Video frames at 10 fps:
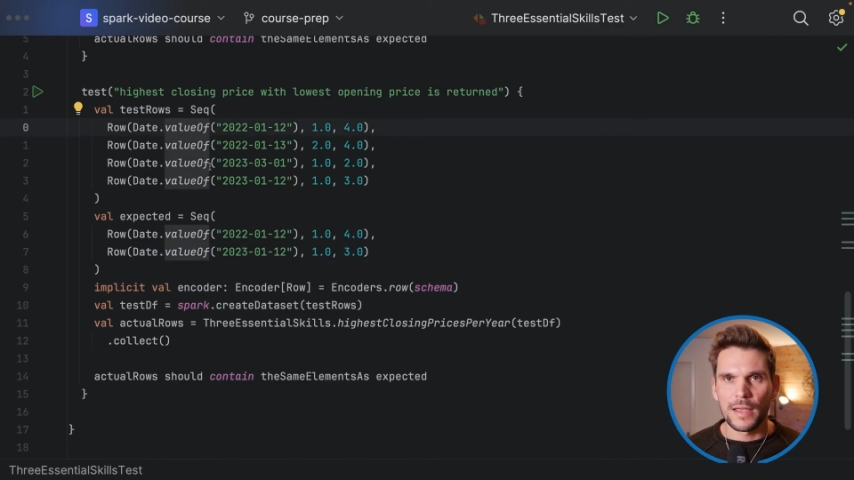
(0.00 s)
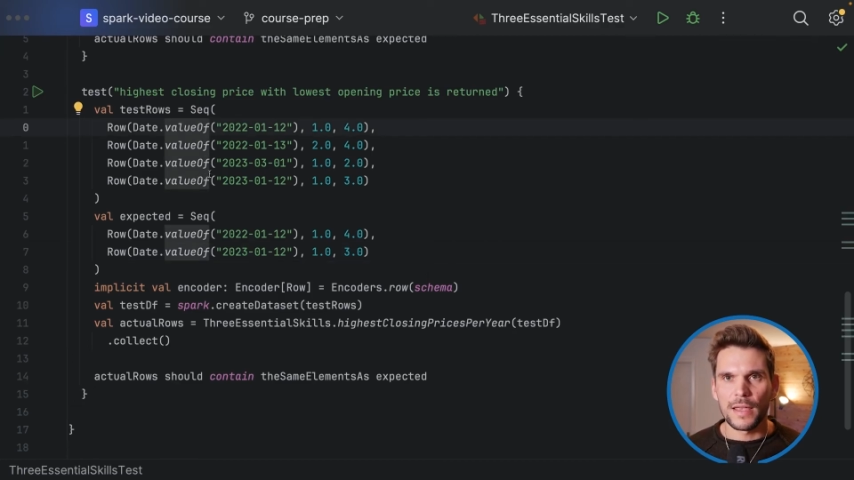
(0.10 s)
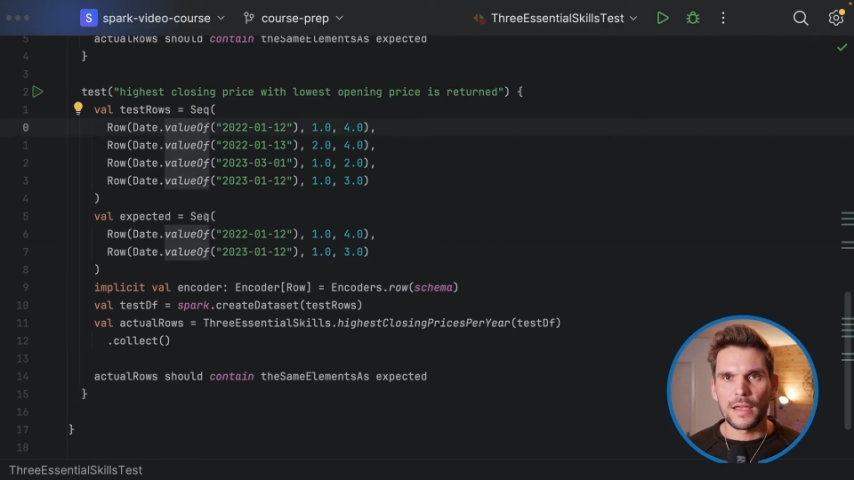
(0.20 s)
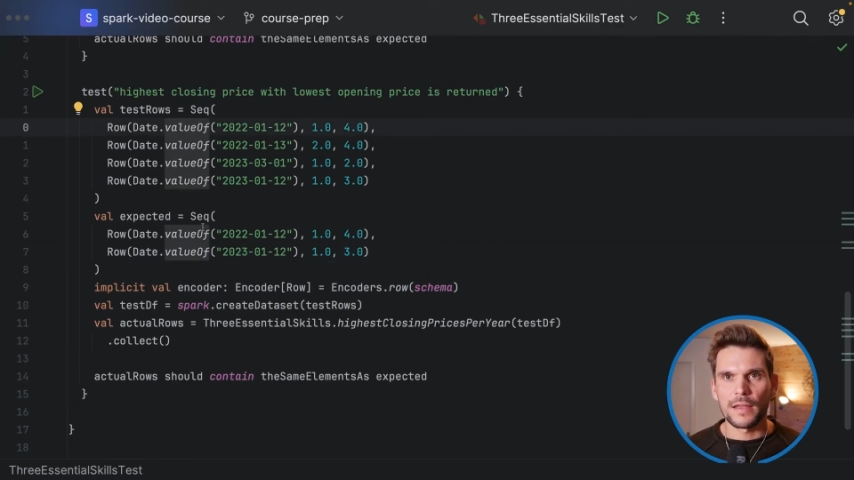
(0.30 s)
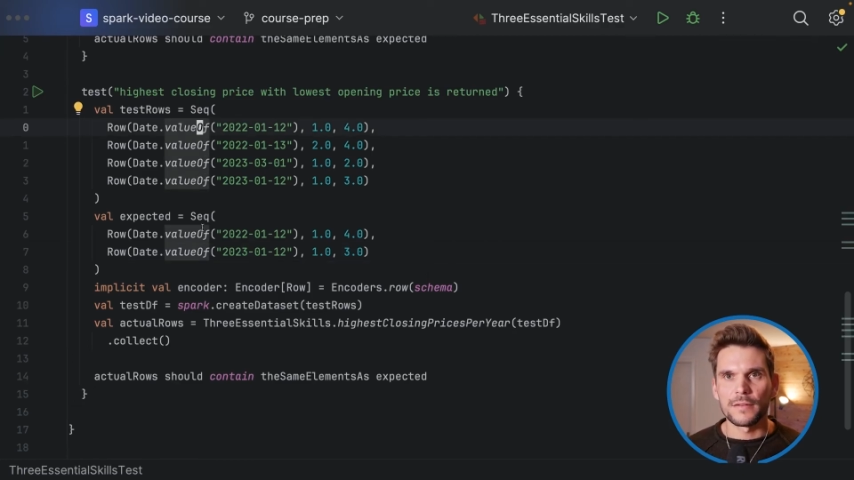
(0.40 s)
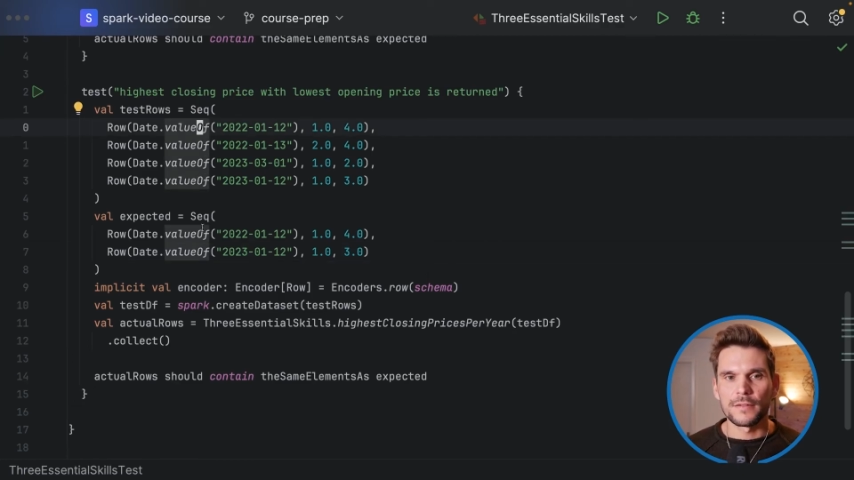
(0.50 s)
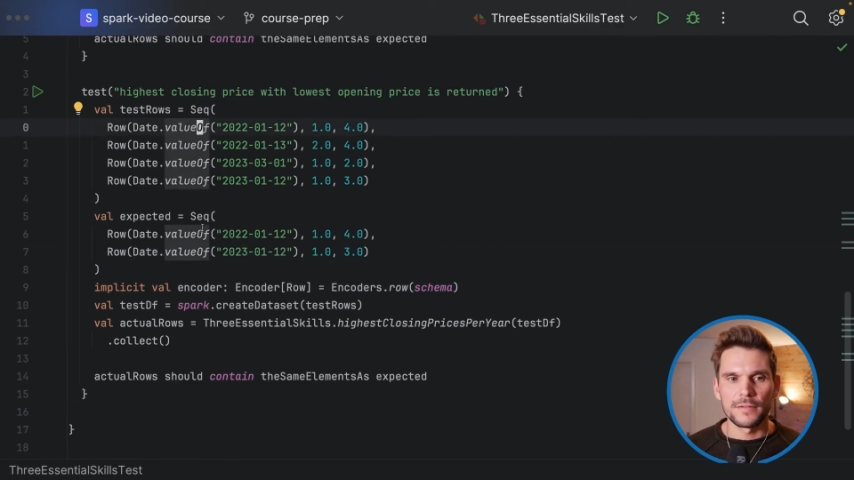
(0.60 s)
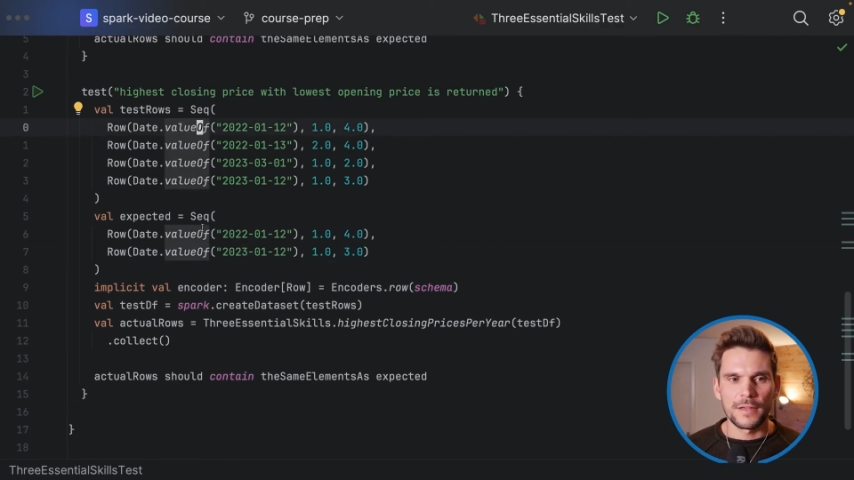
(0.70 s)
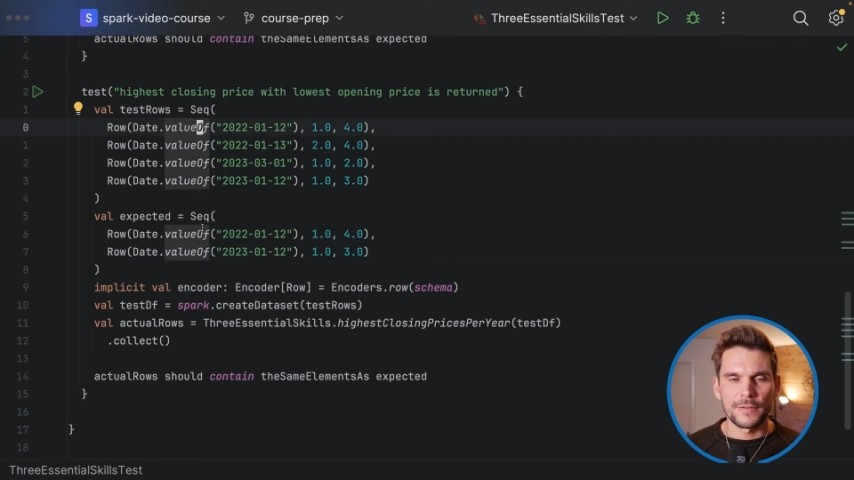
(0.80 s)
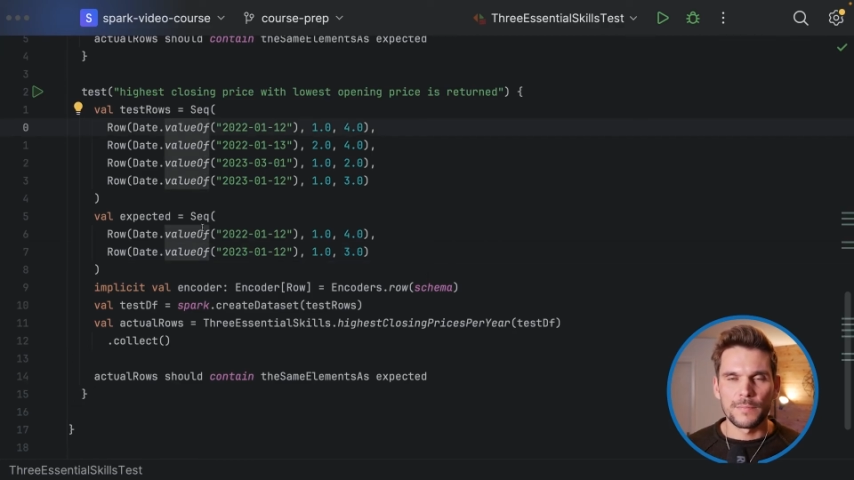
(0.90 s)
and
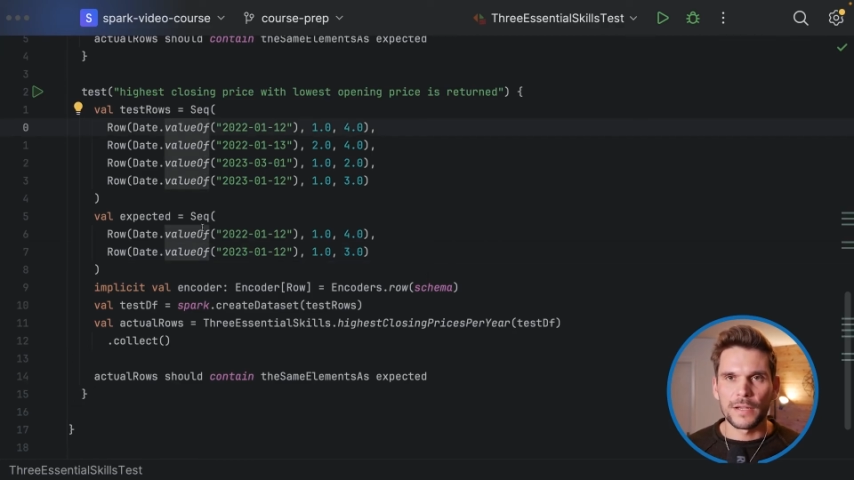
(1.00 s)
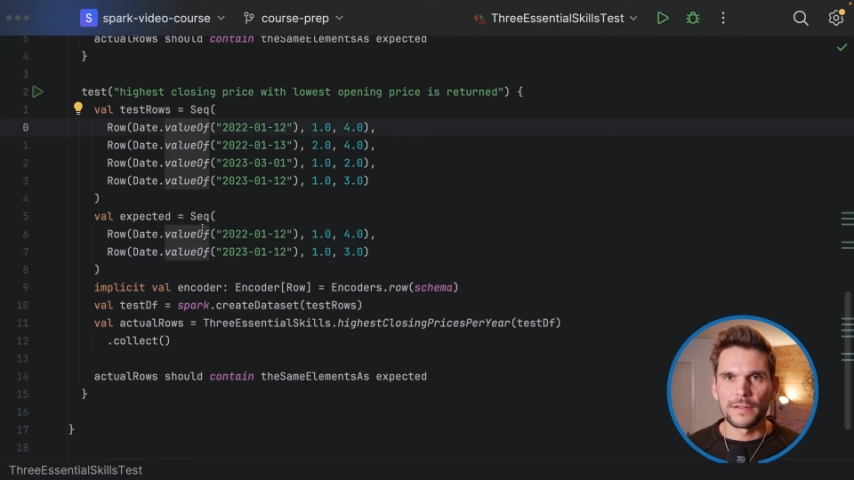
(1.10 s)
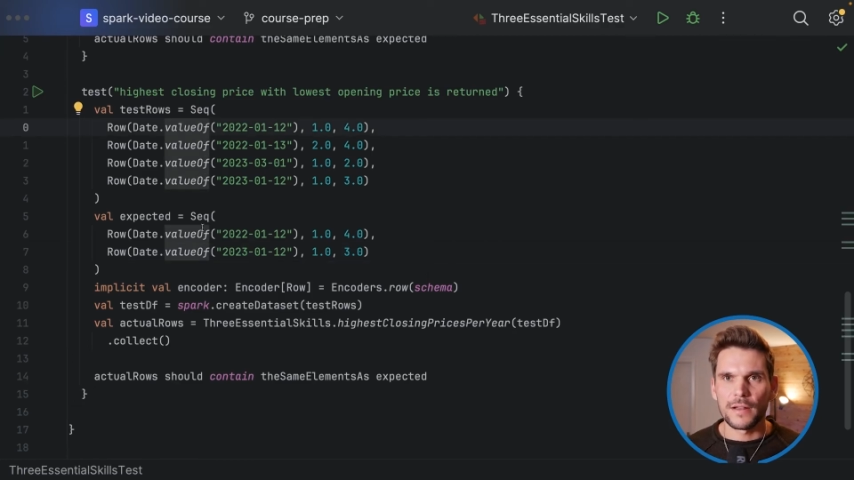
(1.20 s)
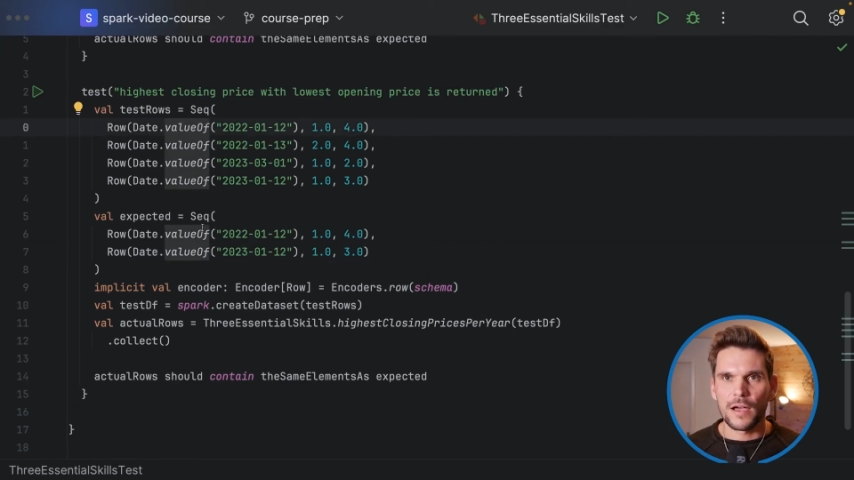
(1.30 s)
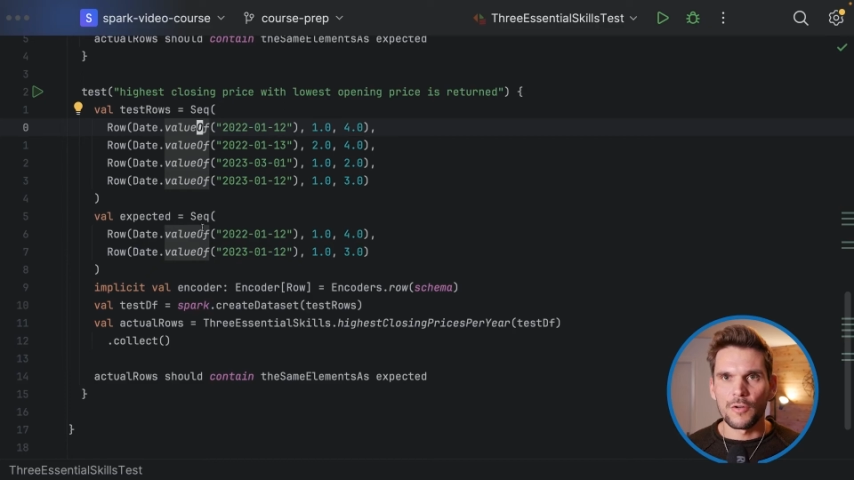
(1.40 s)
the expected